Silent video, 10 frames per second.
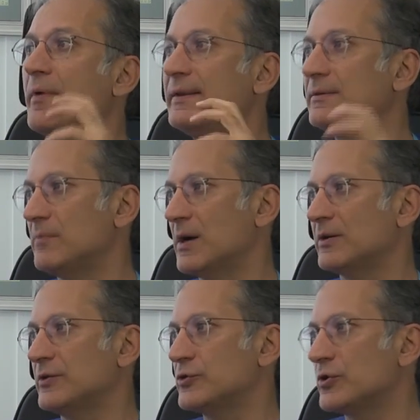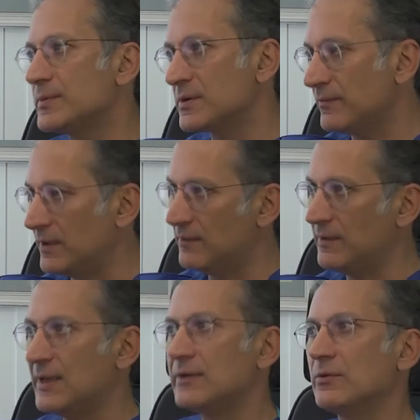operating microscopes. So
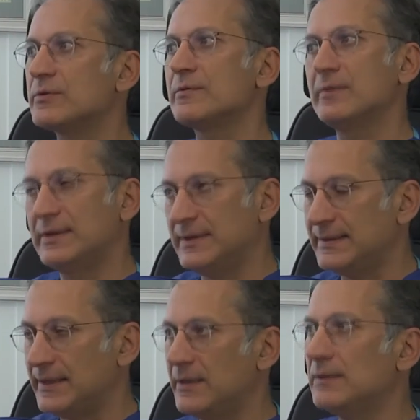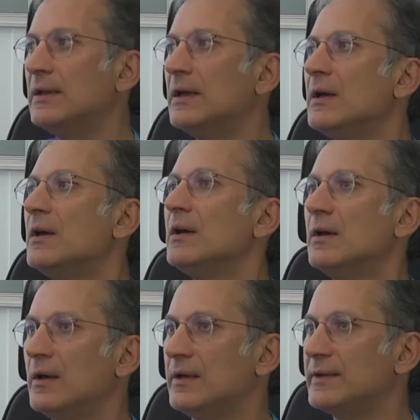we get also very detailed
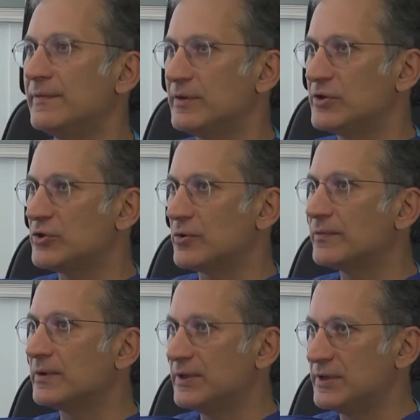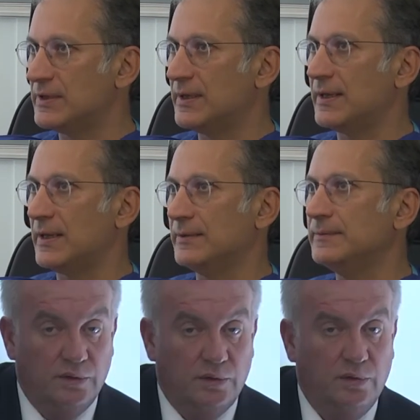definition of the lesion at that.
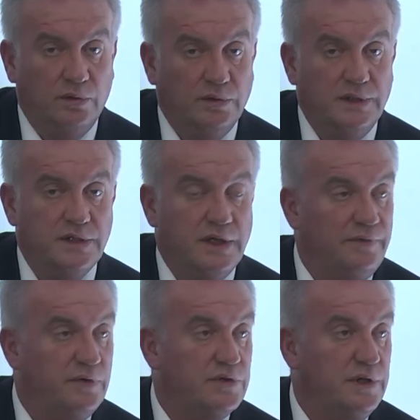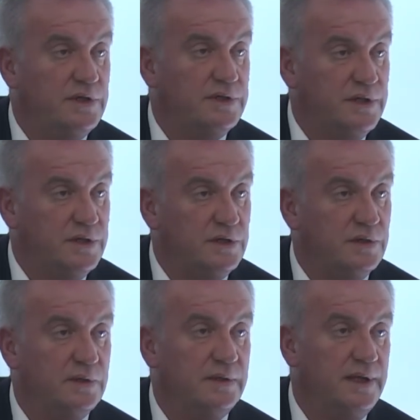All these efforts are
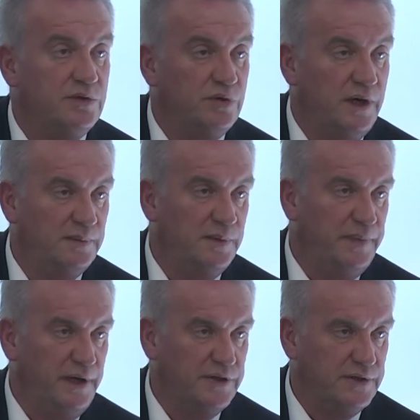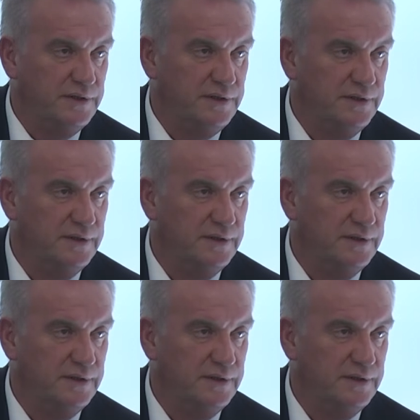just not to harm the patients